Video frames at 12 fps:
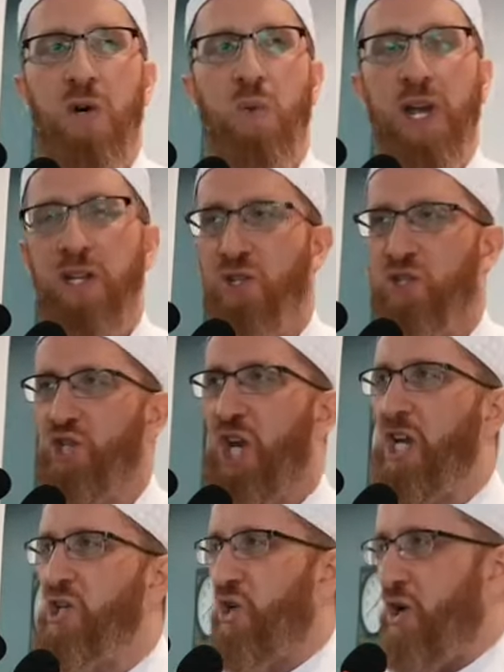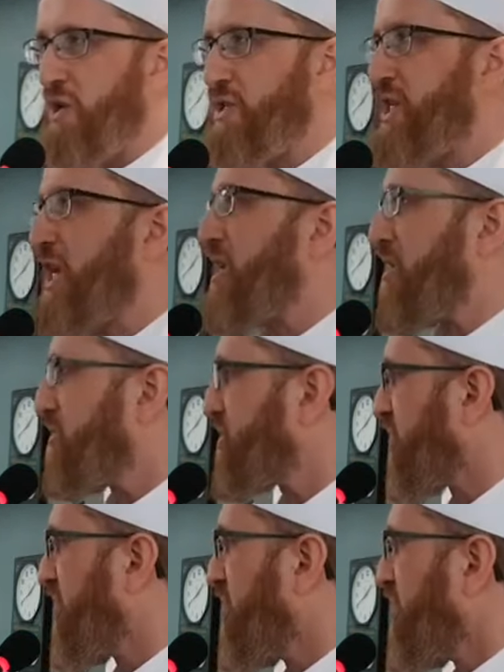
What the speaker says: a way to change ourselves,